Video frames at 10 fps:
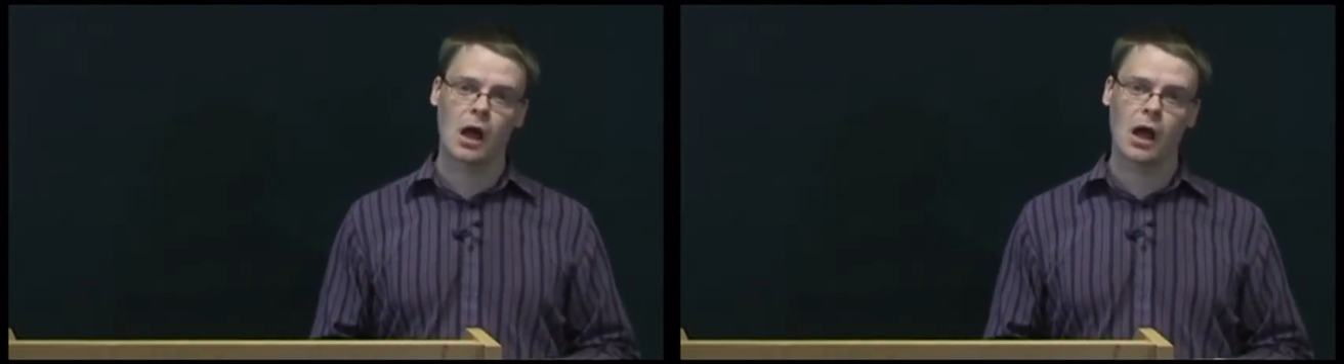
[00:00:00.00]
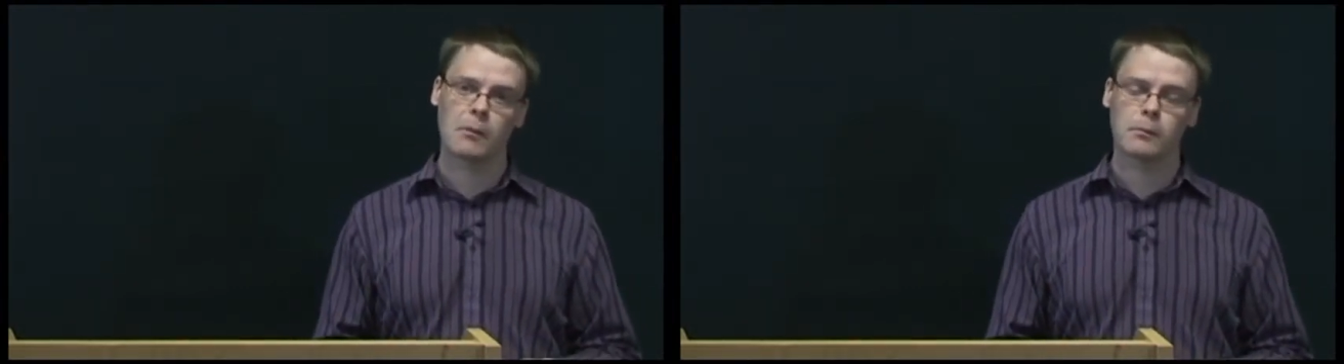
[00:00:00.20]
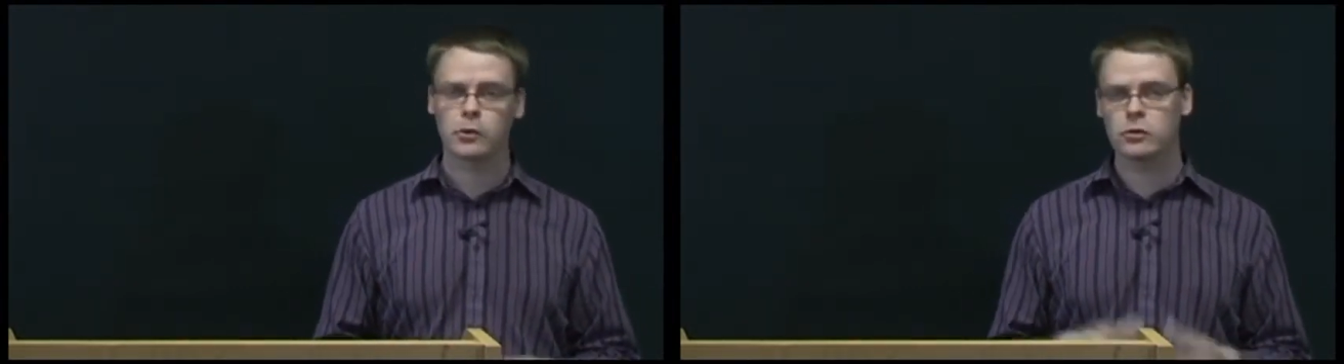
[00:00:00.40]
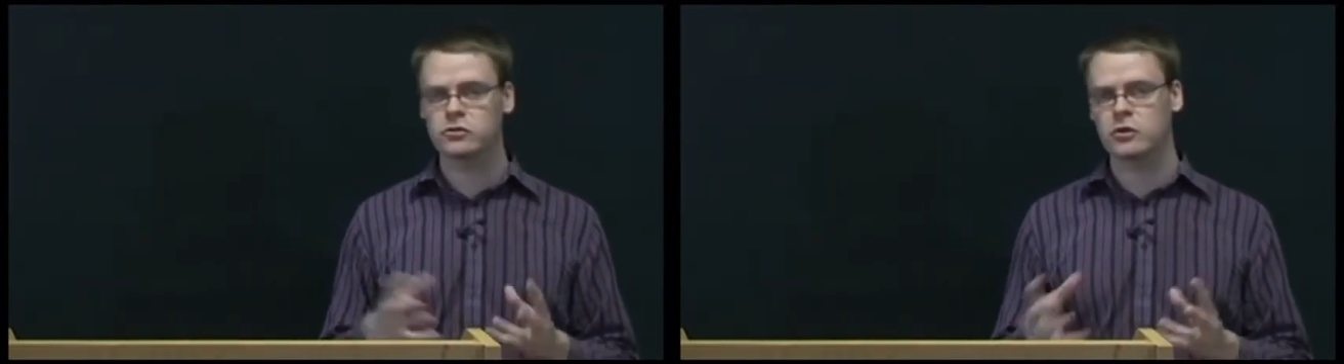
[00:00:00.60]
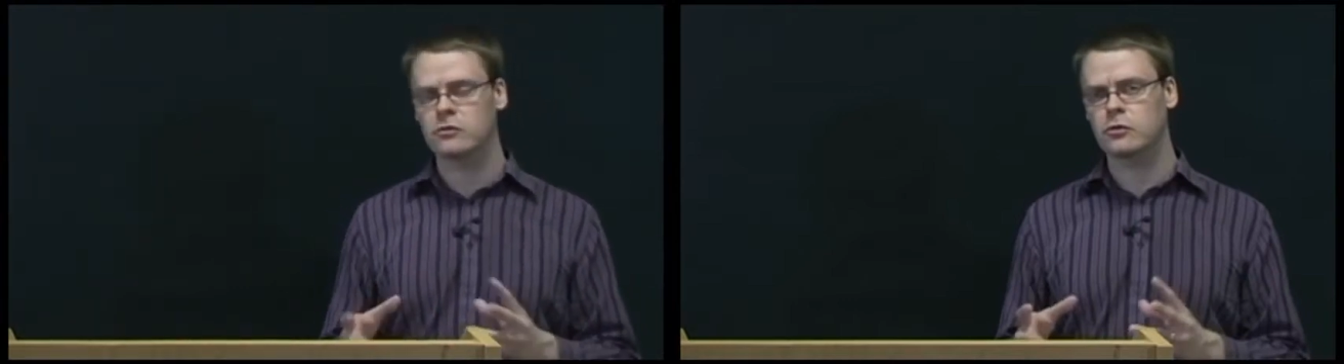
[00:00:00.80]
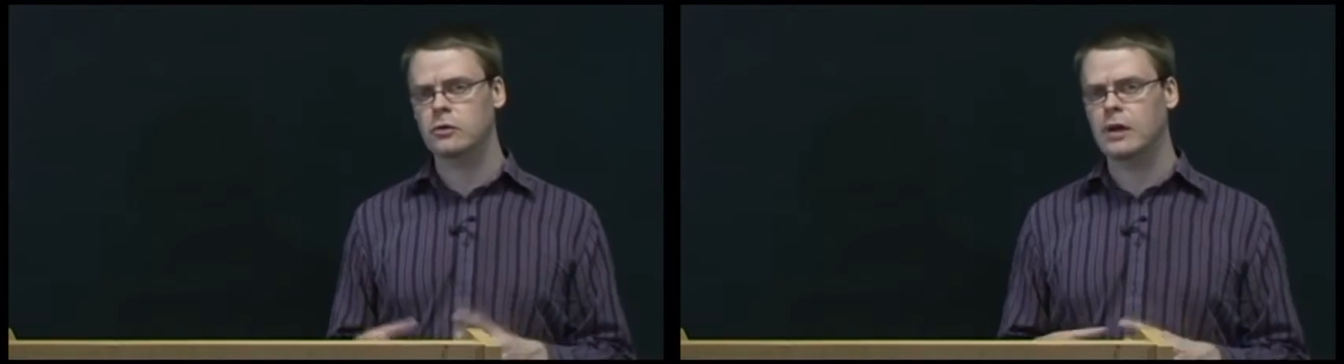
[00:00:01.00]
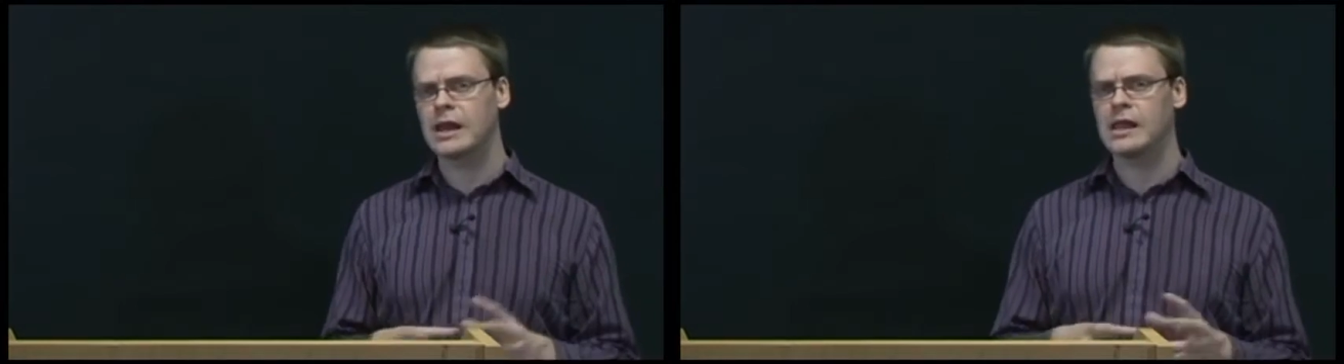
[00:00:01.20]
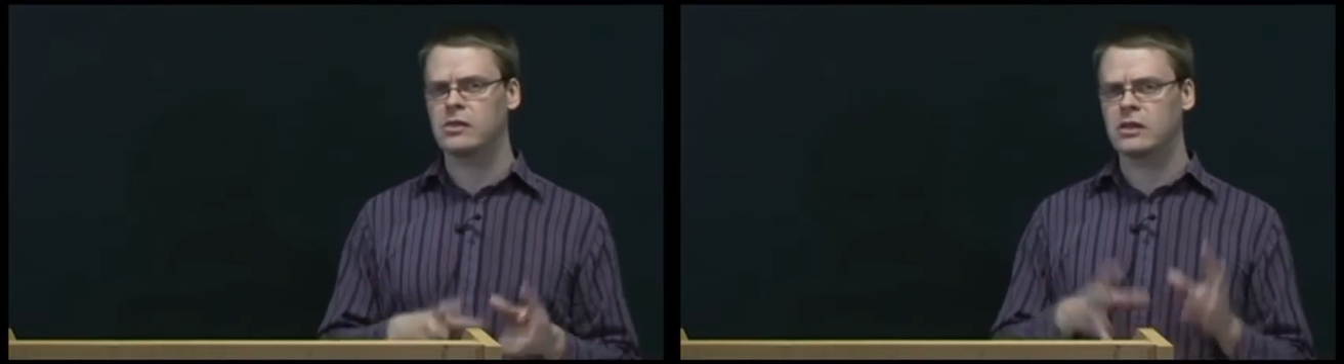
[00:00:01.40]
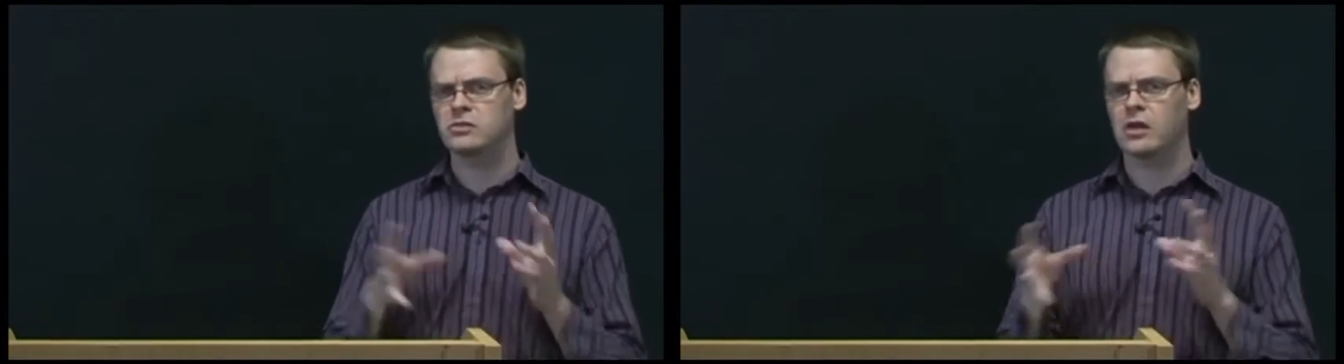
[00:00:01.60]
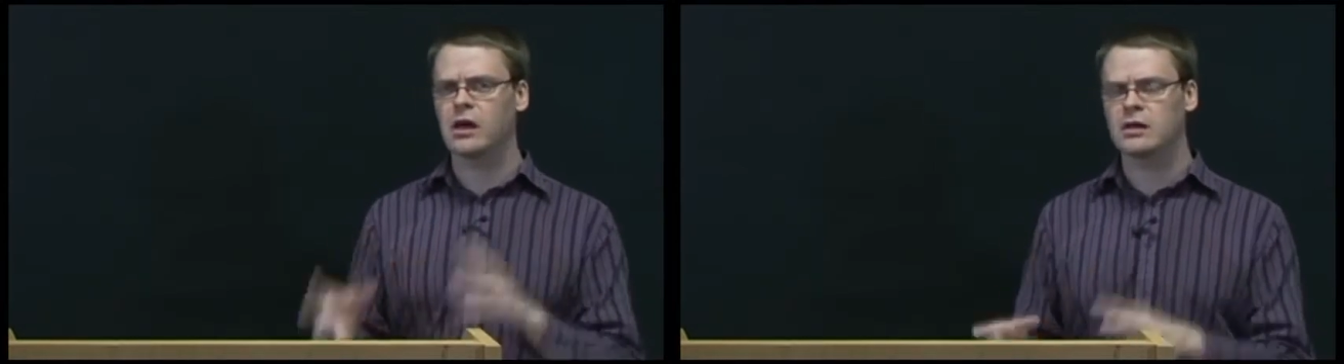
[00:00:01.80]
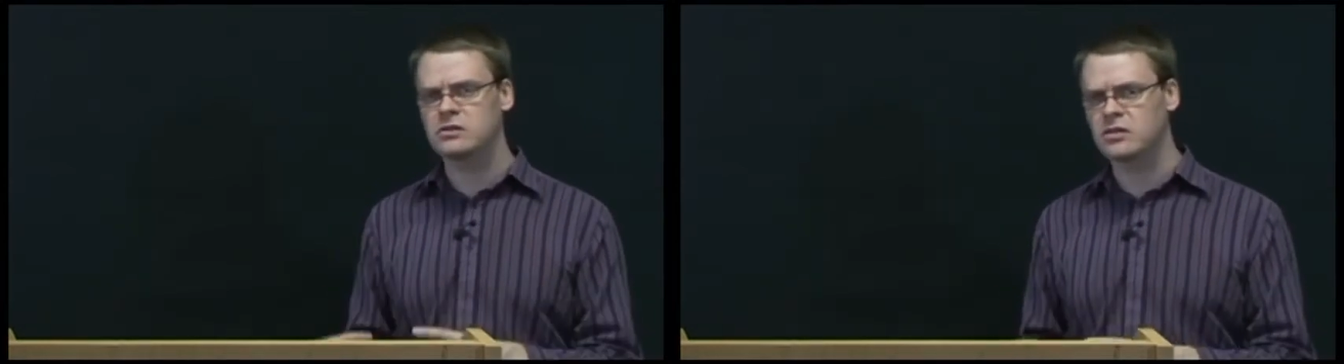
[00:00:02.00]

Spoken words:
But also, if there are any things that I